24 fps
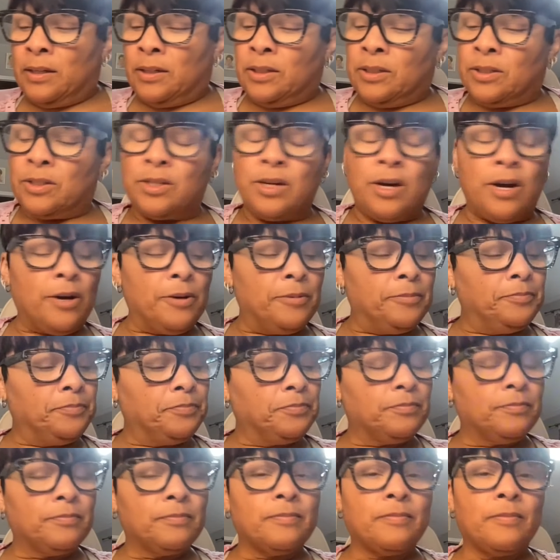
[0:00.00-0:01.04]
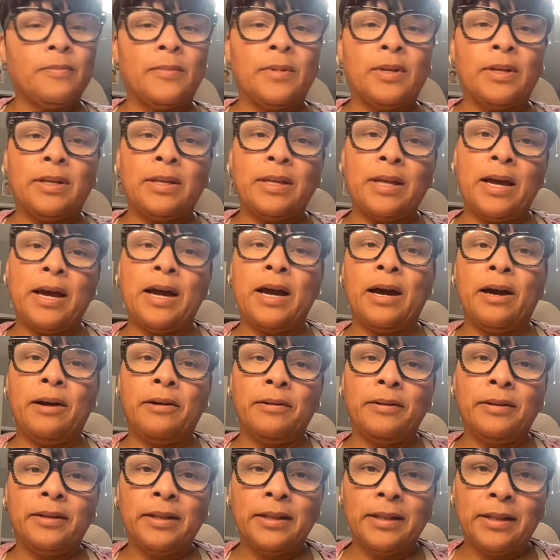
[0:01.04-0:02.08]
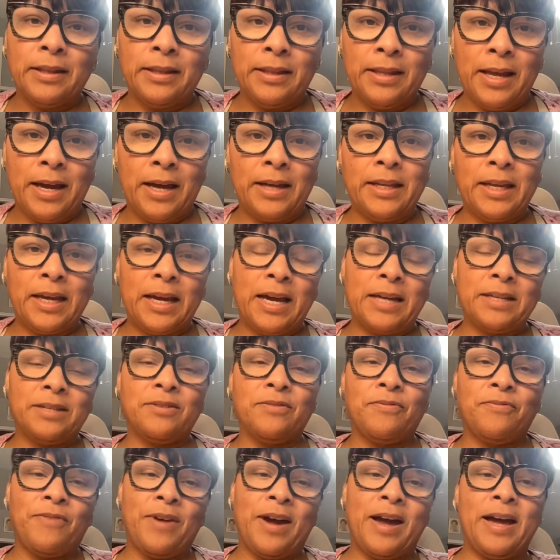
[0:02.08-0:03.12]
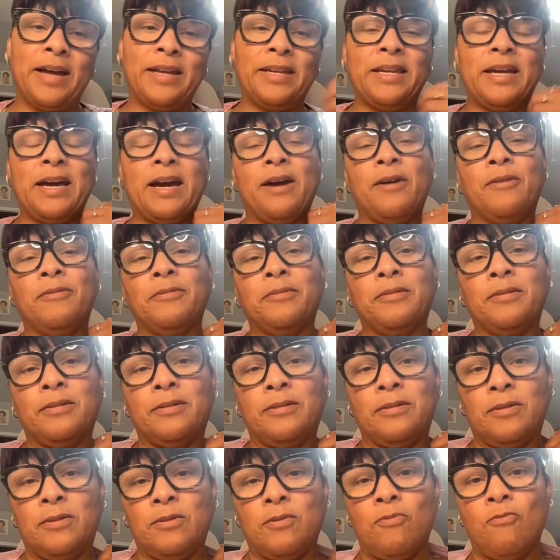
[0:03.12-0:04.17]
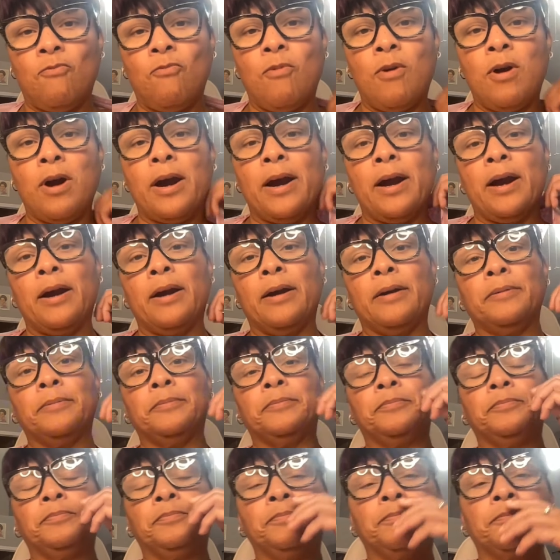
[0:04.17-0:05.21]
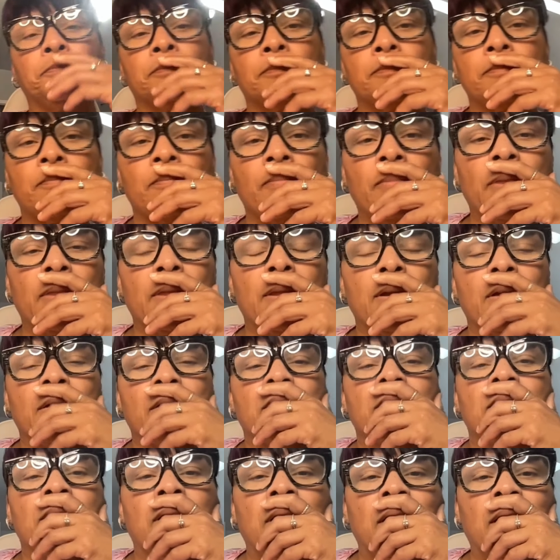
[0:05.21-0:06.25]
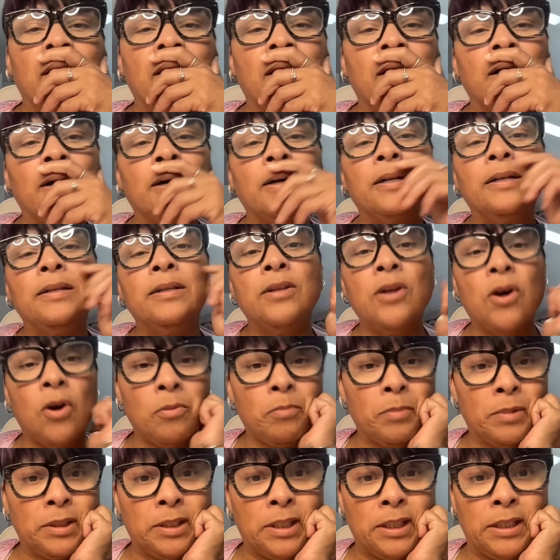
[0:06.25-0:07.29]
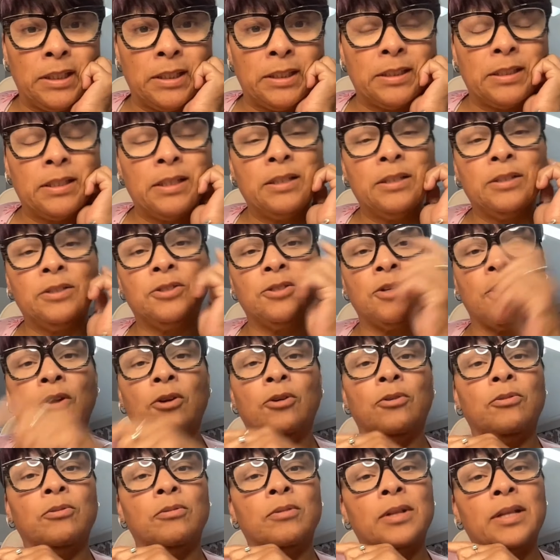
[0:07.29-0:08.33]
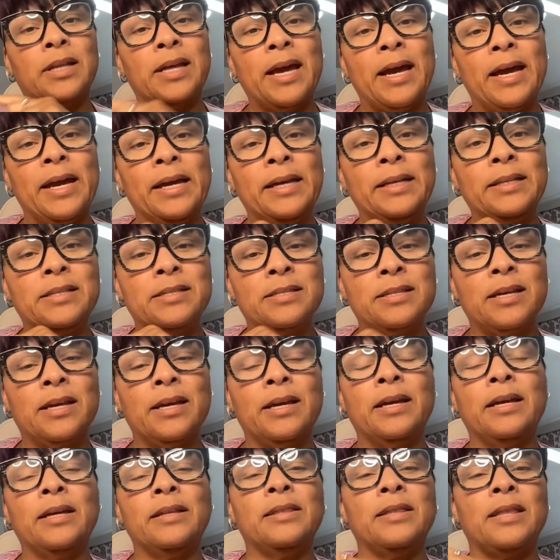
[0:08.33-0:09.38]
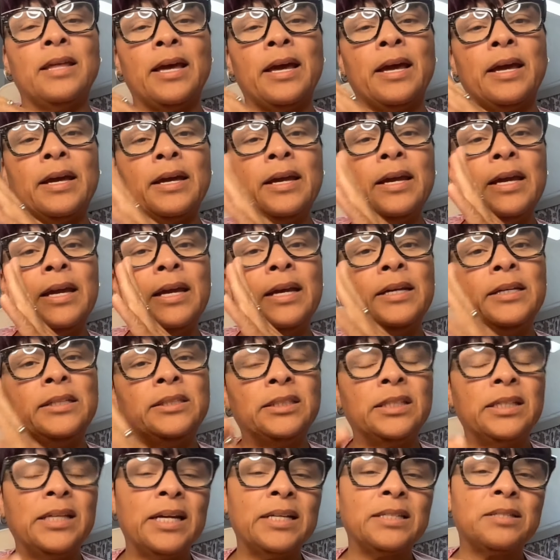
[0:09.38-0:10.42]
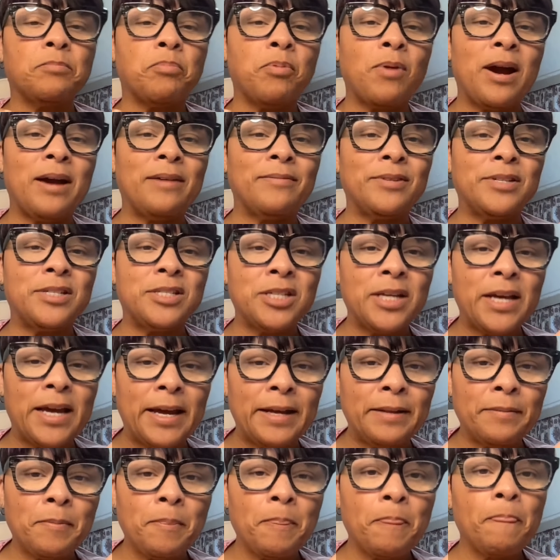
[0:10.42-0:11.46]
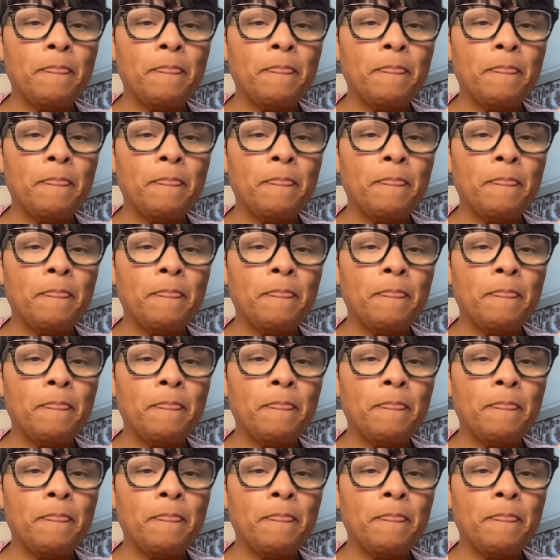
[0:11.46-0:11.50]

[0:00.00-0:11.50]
So now now they got to find out where uh, Noma is. So Cane said that she has a private jet